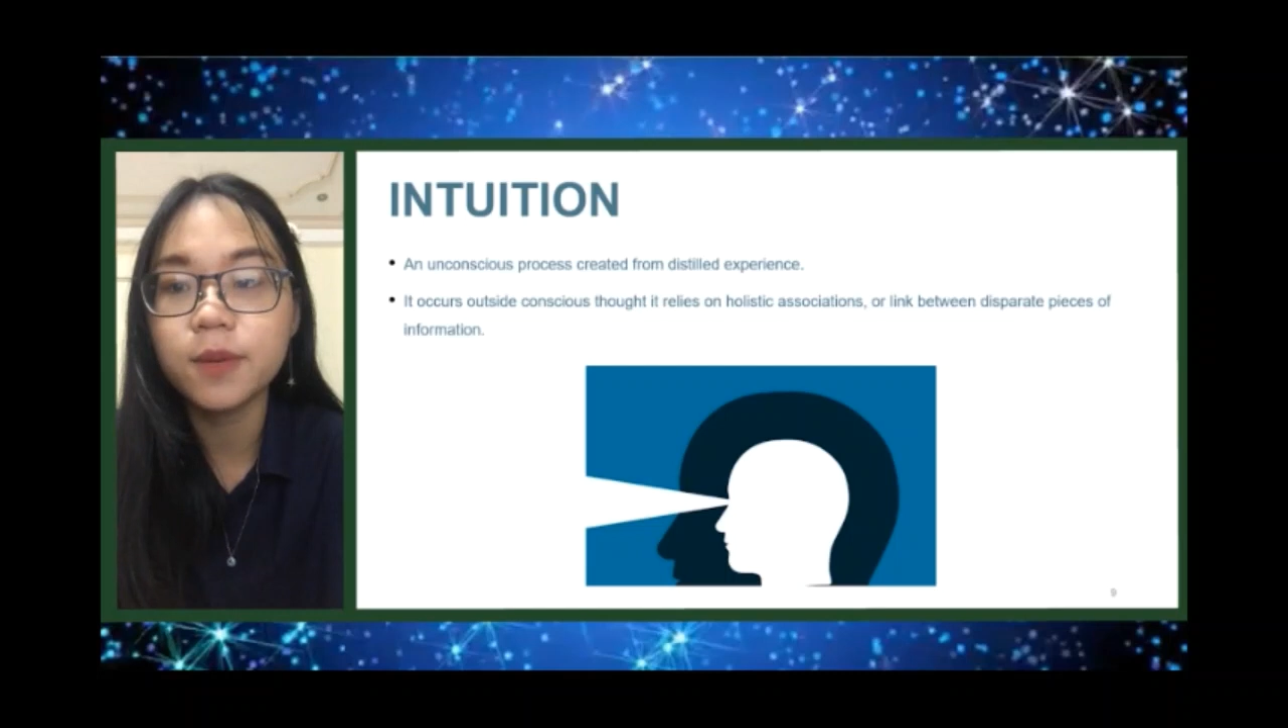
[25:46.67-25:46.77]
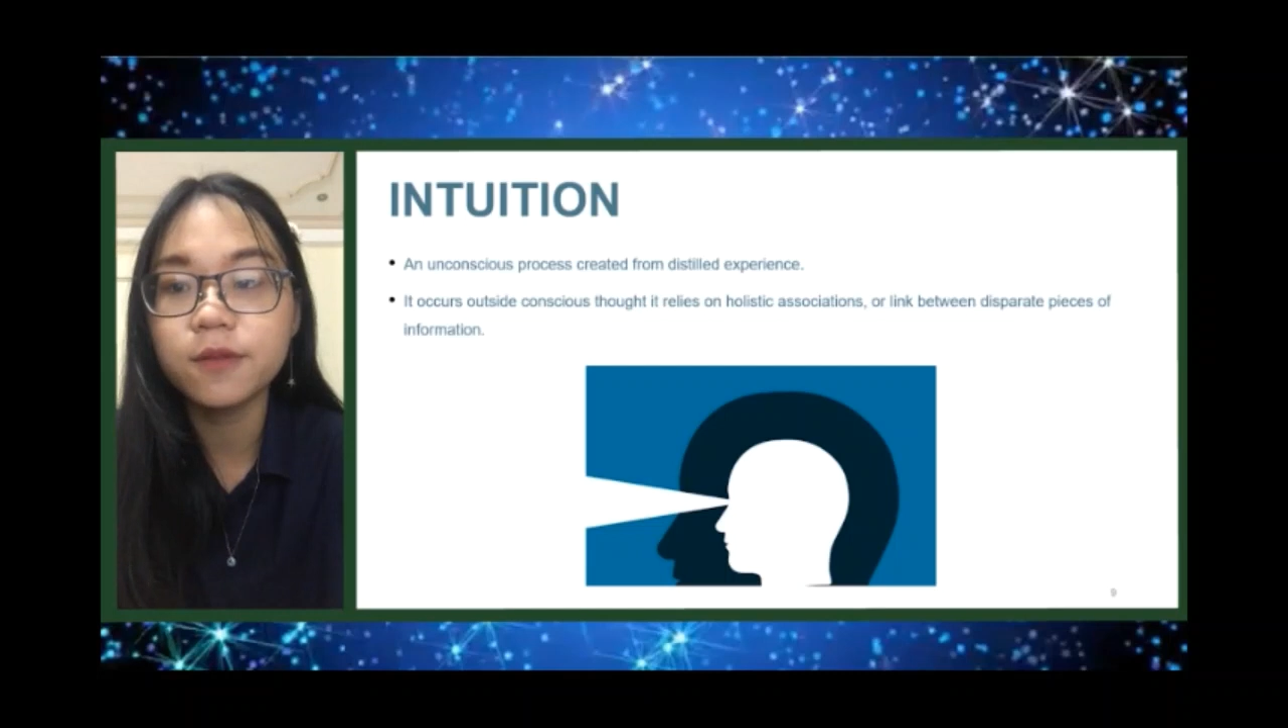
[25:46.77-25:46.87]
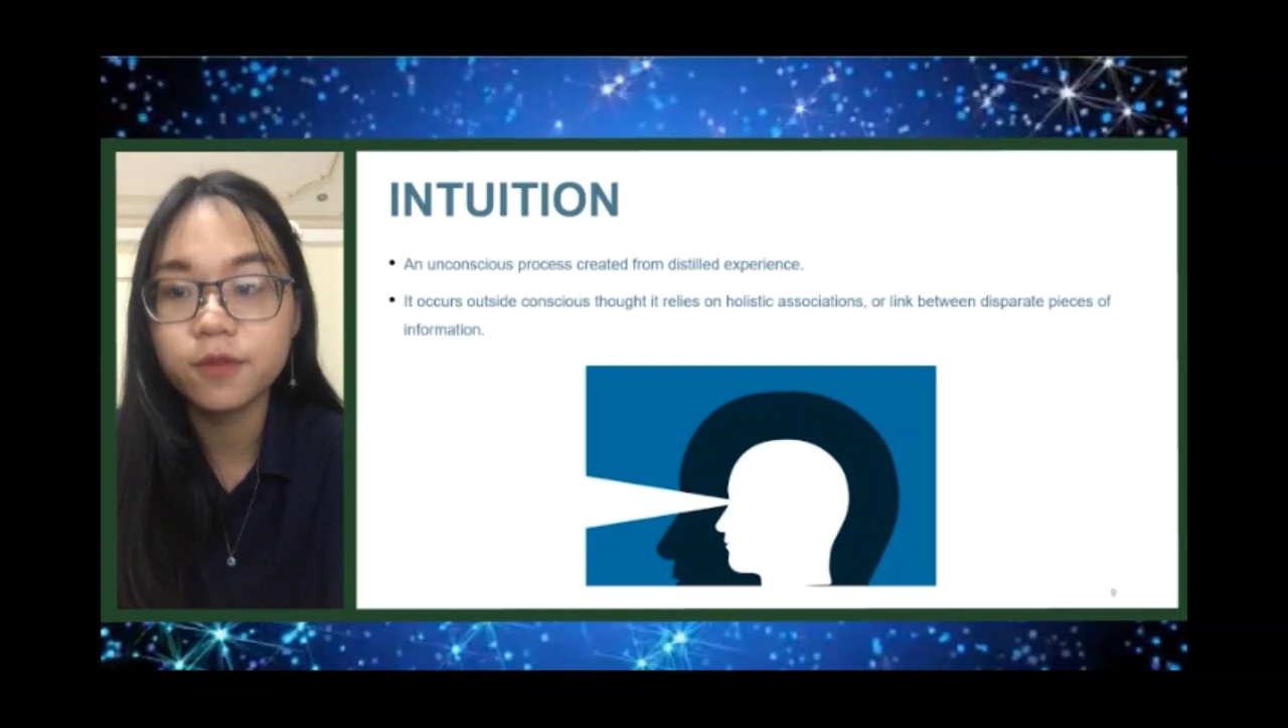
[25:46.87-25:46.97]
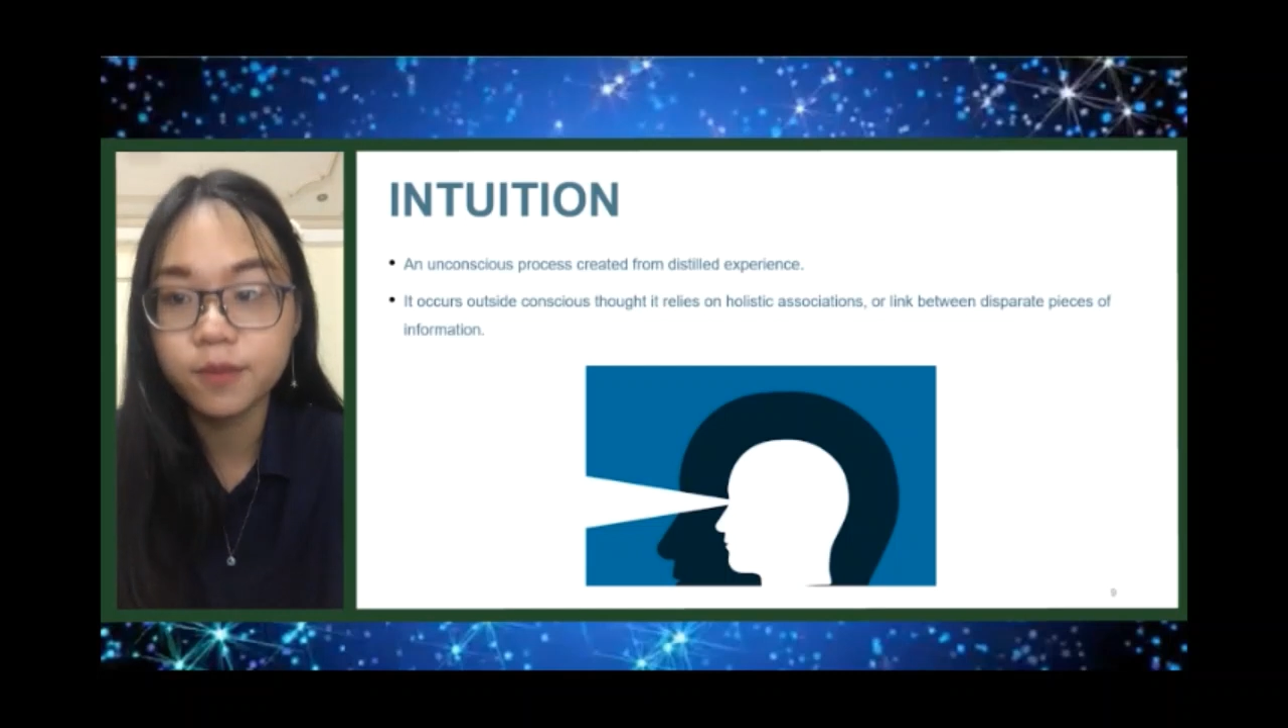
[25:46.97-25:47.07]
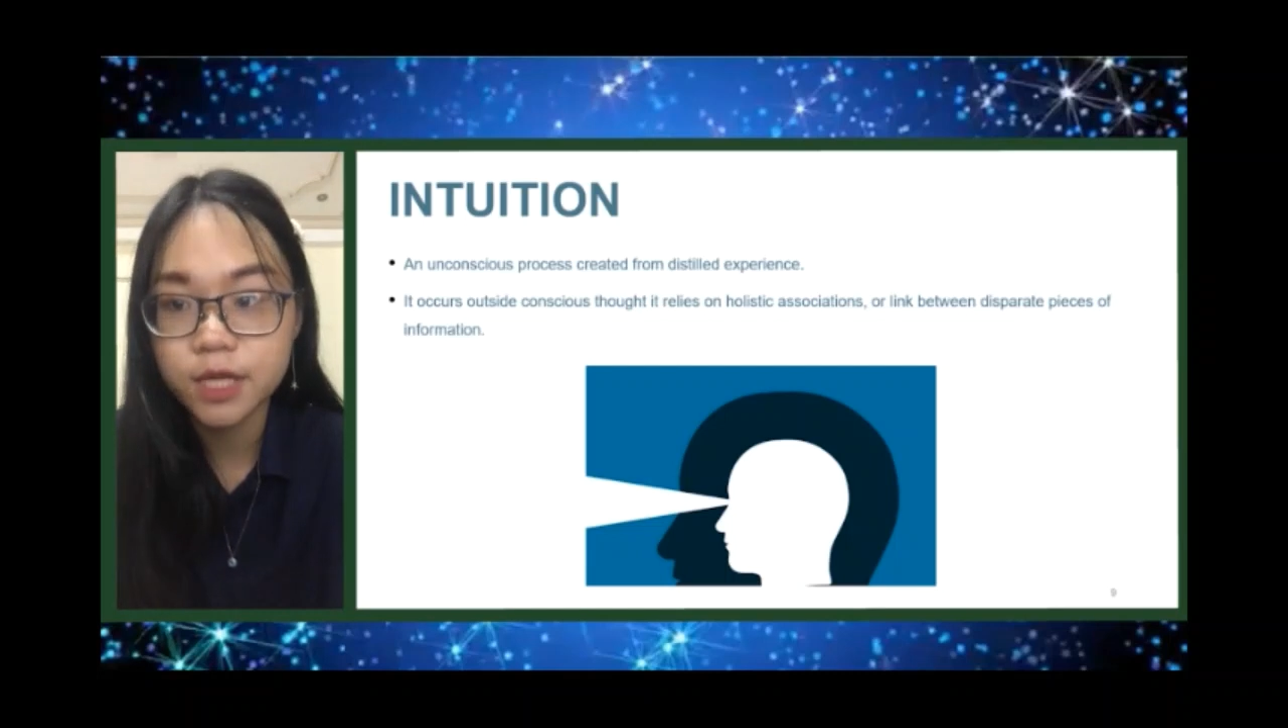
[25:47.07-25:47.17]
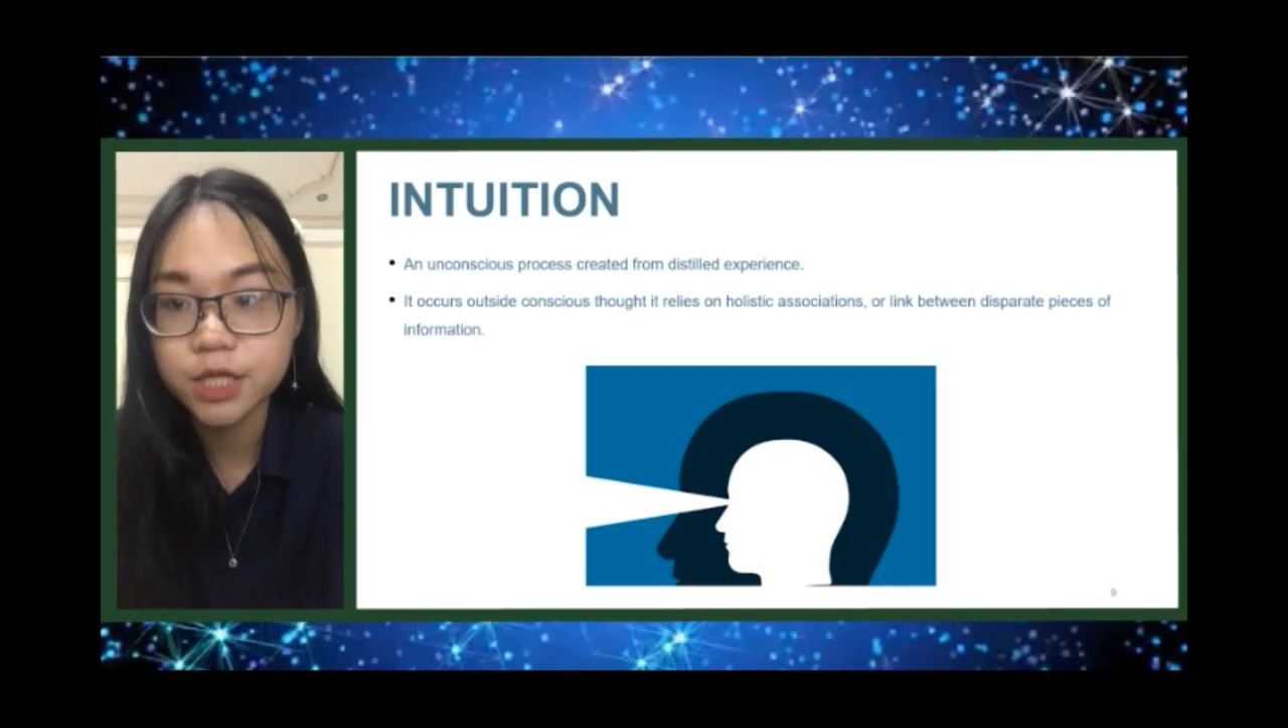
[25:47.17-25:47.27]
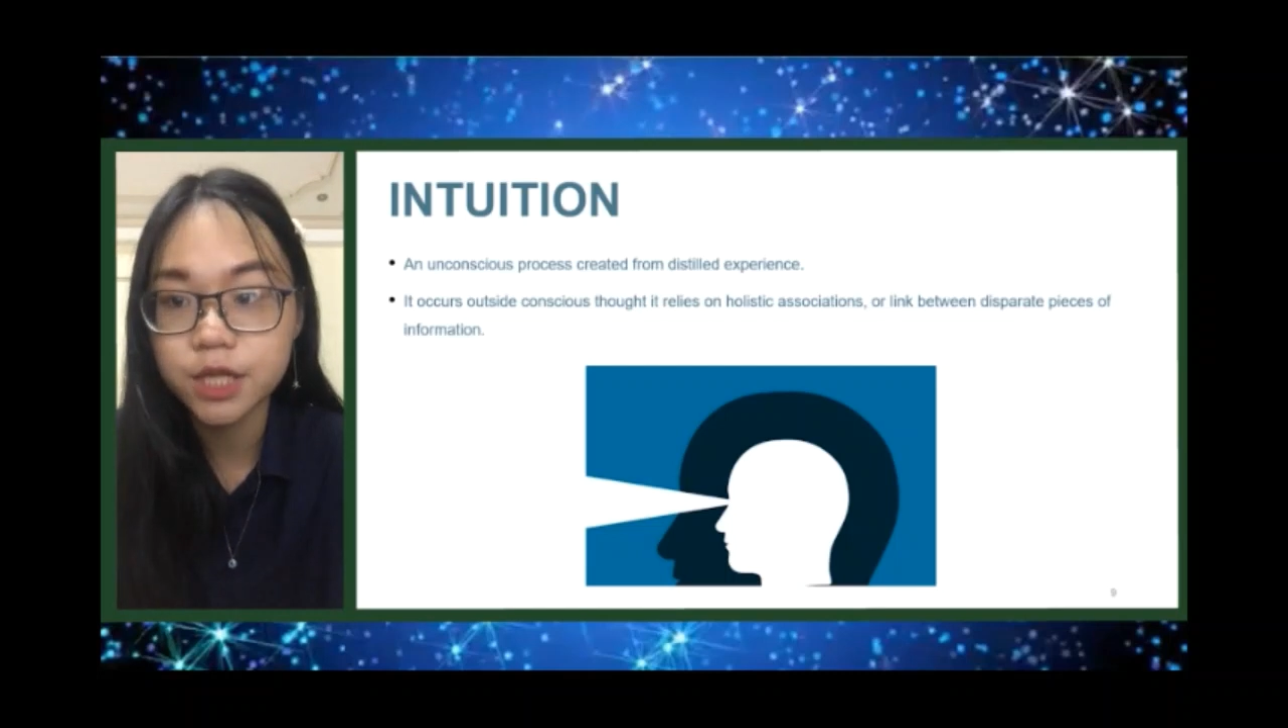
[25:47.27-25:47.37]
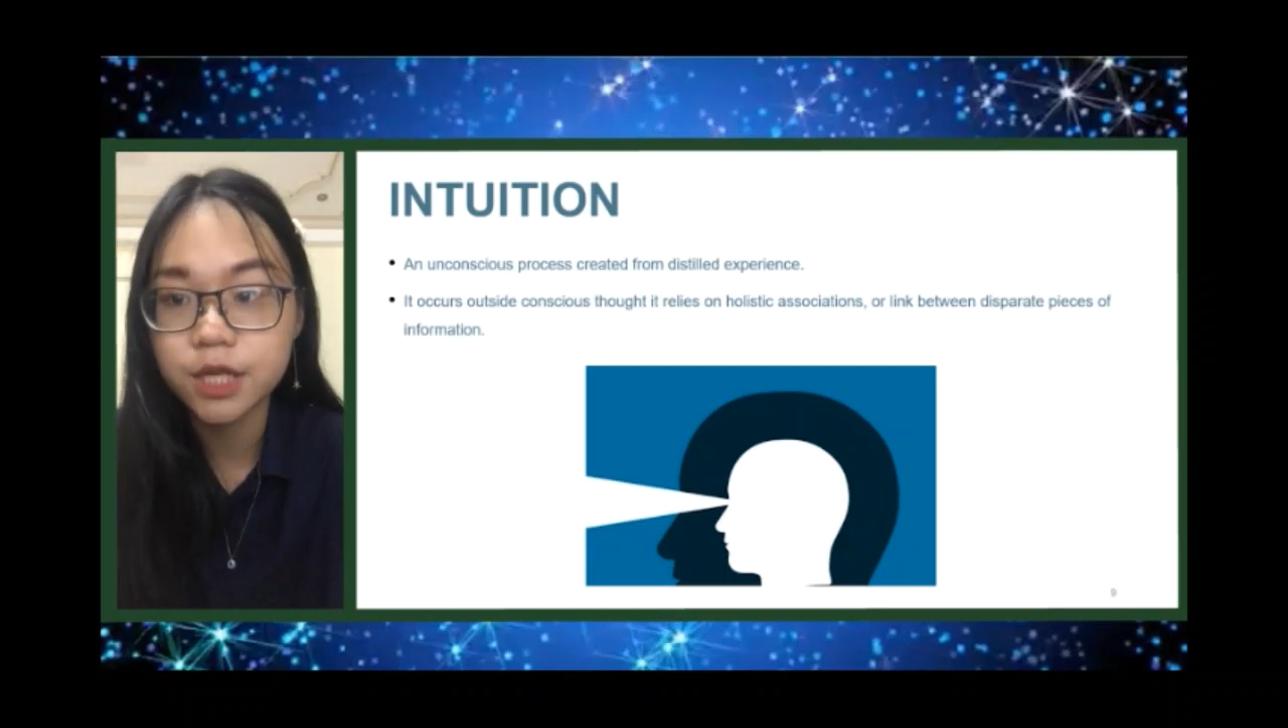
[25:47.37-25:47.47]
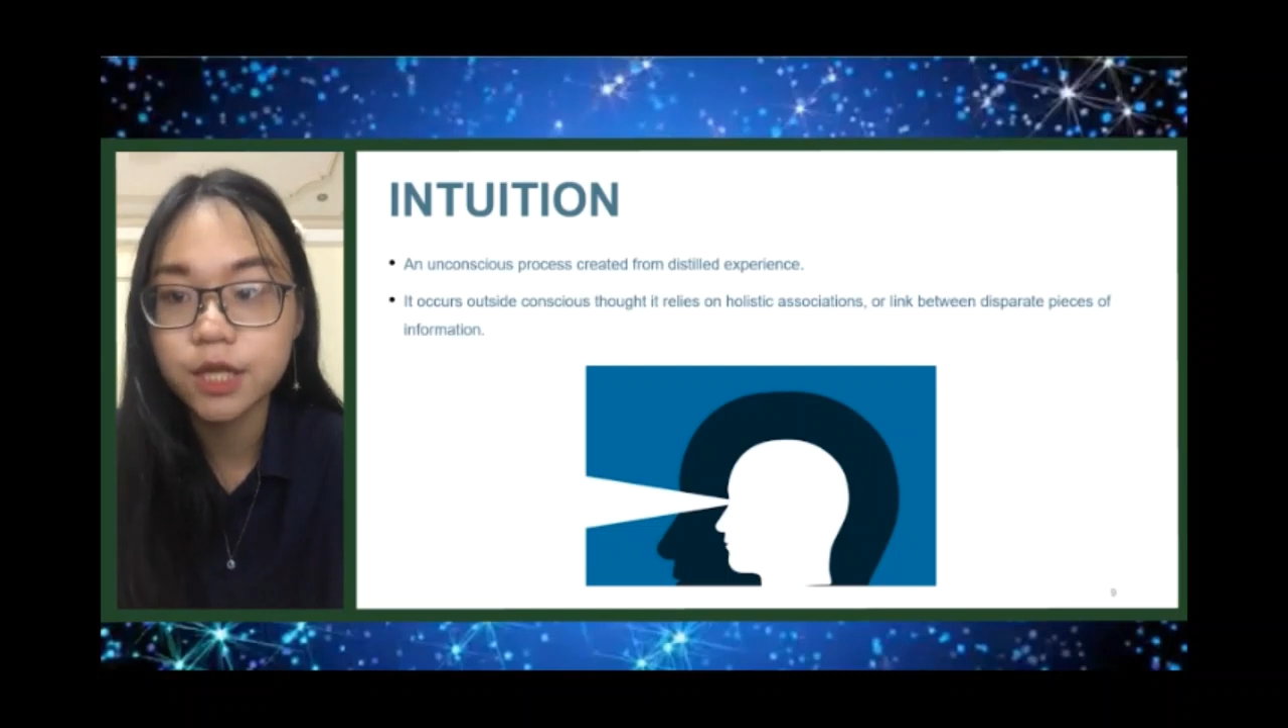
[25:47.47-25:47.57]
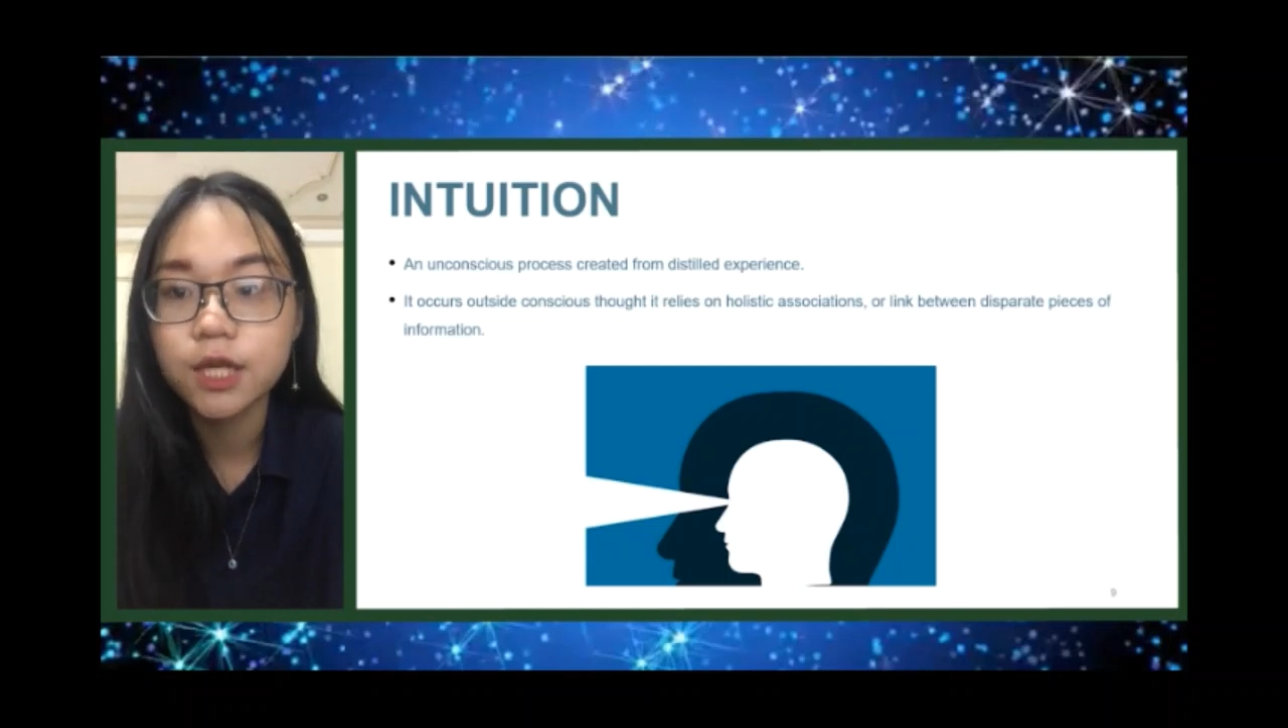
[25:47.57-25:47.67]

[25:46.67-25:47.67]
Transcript: information.